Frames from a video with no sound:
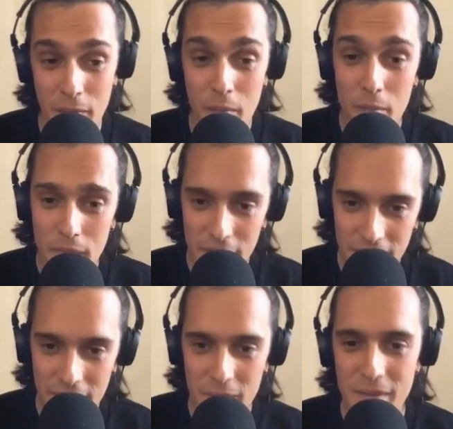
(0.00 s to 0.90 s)

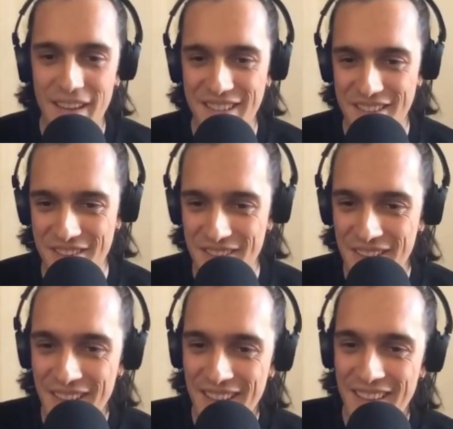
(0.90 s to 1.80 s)
me make sure
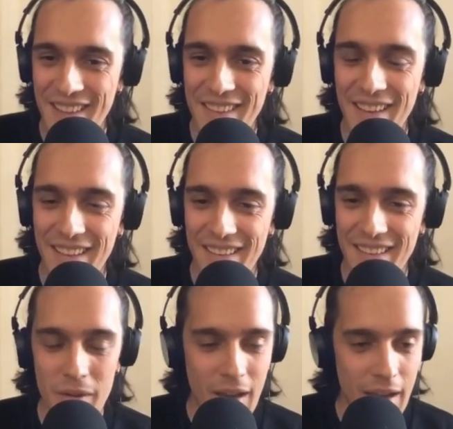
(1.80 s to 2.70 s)
that
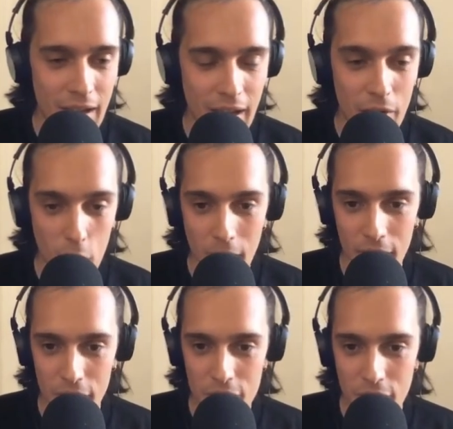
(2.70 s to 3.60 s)
I go
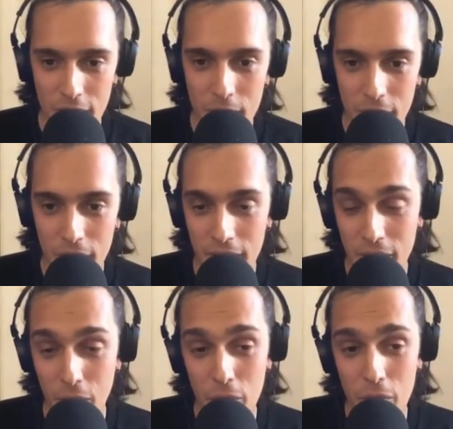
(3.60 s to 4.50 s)
back on track, because
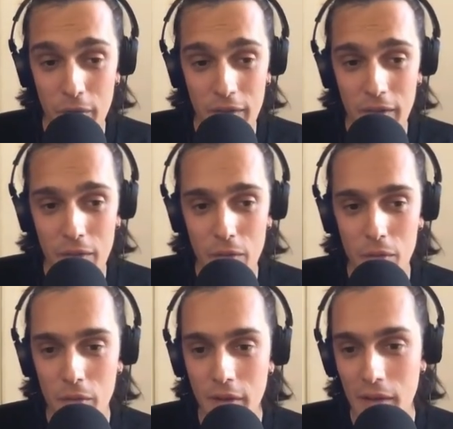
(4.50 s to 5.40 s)
it's also easy
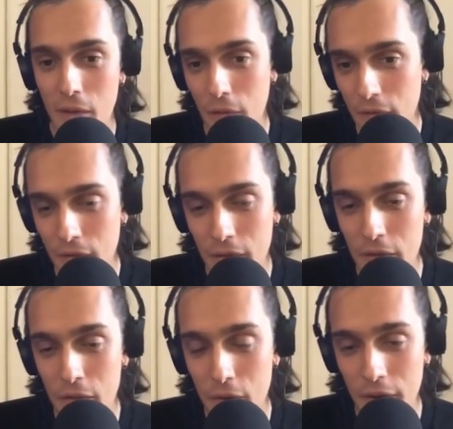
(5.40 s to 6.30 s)
to get lost
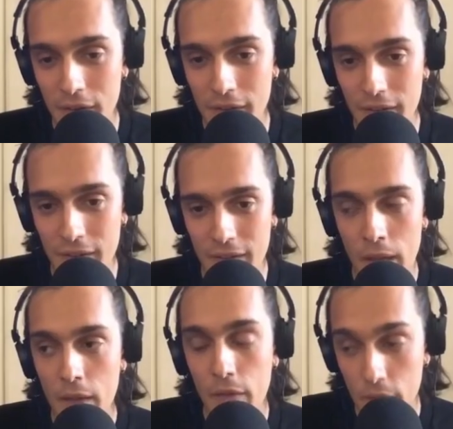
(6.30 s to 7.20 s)
in new ideas.
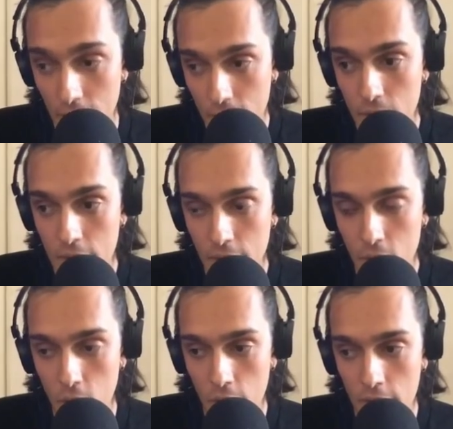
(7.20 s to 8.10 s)
And so, yeah, so this
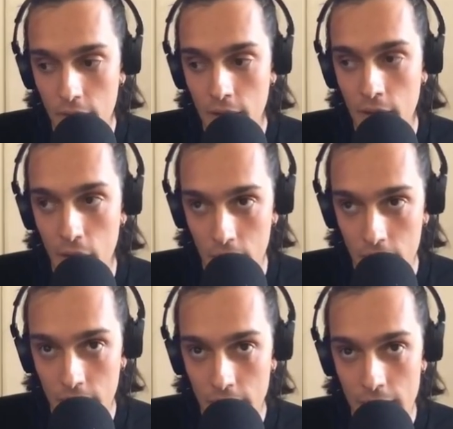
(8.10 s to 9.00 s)
works a
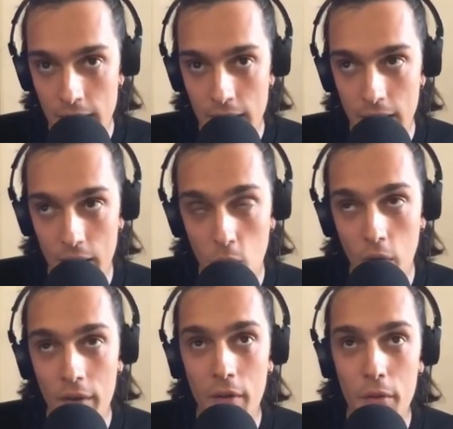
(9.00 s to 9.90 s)
lot. And
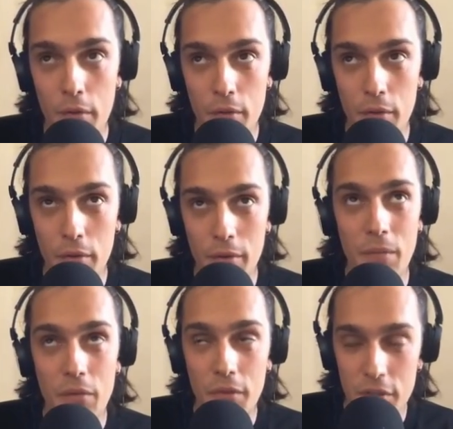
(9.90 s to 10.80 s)
one other
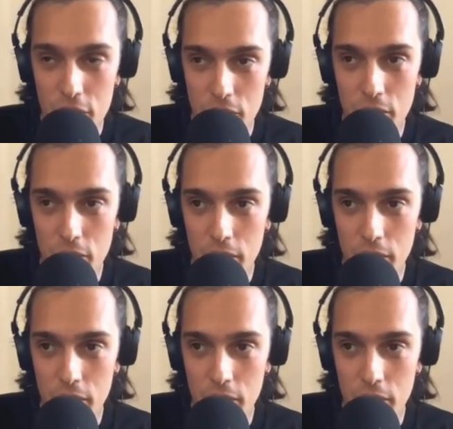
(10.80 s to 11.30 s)
feature